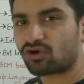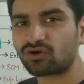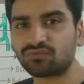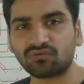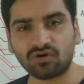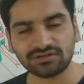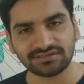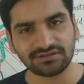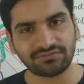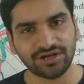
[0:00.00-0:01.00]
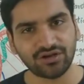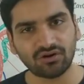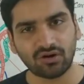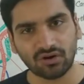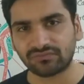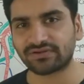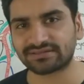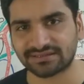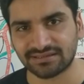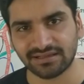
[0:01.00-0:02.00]
not watched the video of
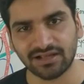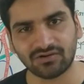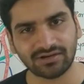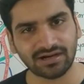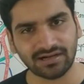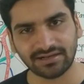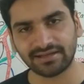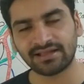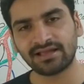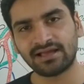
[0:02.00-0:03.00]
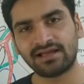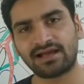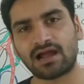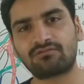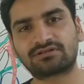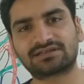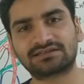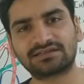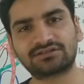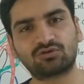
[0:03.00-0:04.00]
external carotid artery, I would
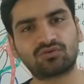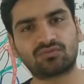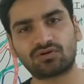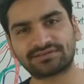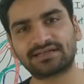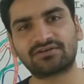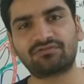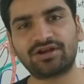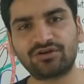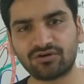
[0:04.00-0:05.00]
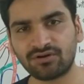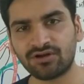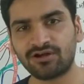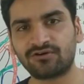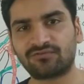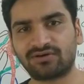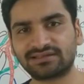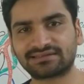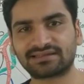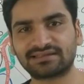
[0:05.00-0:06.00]
suggest you to watch that video
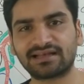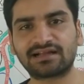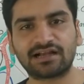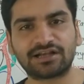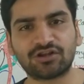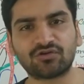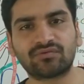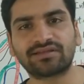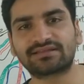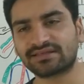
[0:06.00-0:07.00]
first and then continue with